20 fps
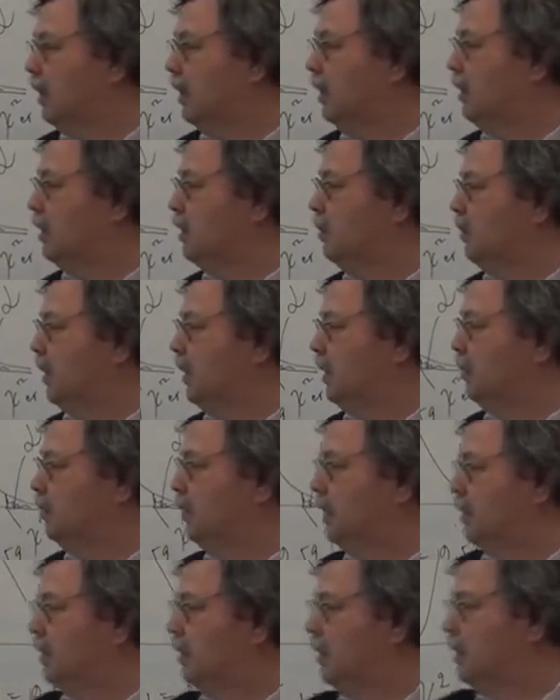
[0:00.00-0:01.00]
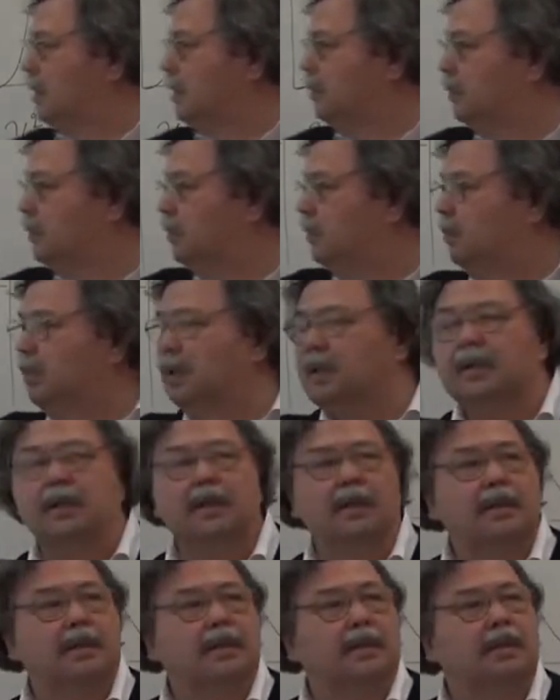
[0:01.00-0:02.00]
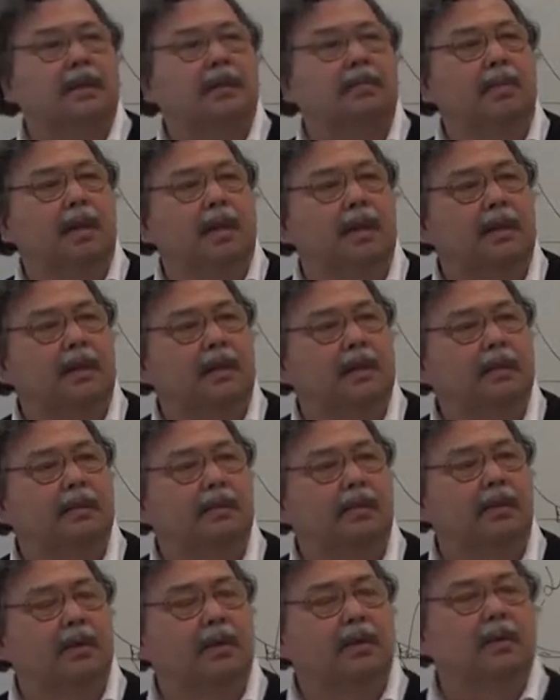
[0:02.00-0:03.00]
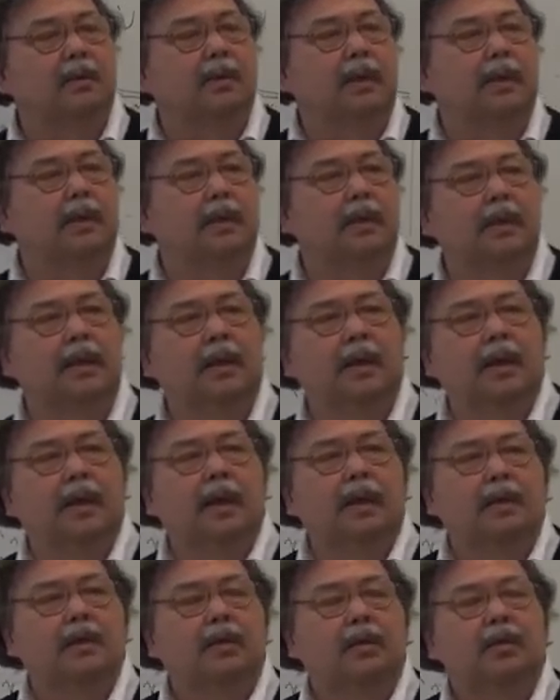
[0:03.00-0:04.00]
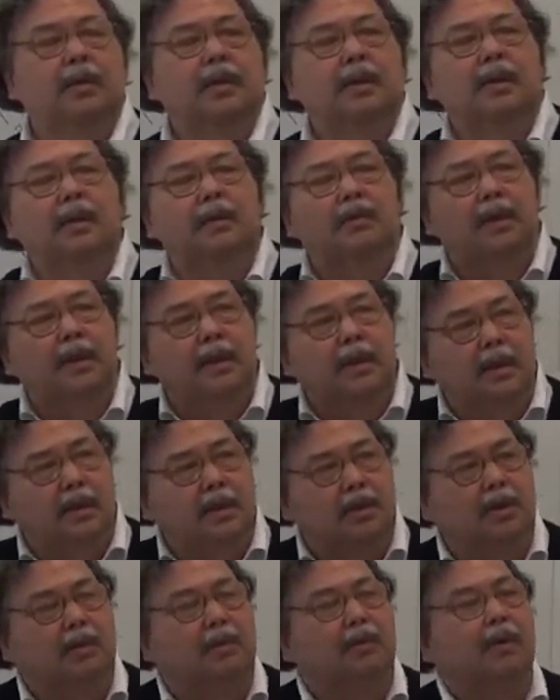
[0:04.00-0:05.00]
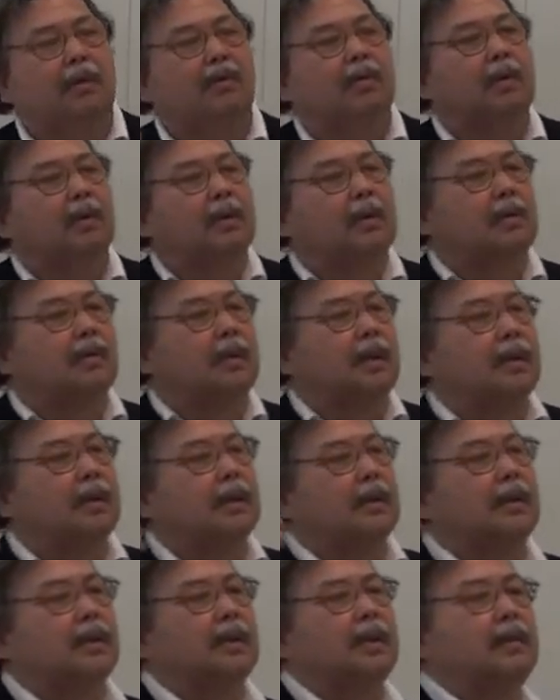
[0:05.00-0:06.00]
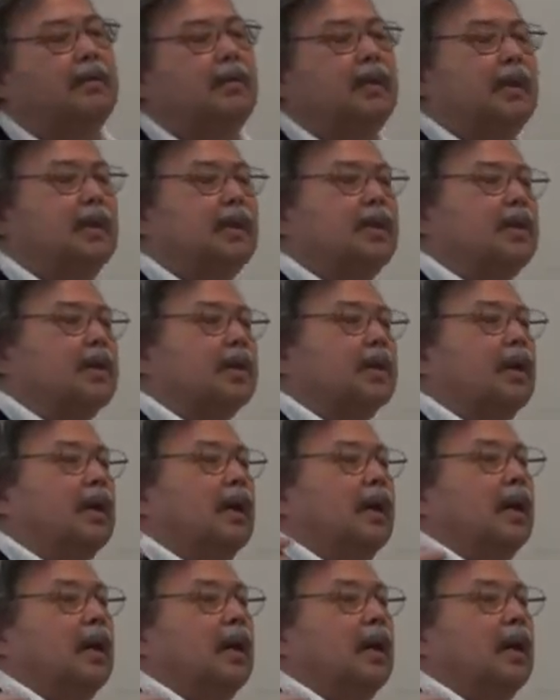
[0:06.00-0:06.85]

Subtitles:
is made by this brand, Volkswagen. So the deviation for Volkswagen, the deviation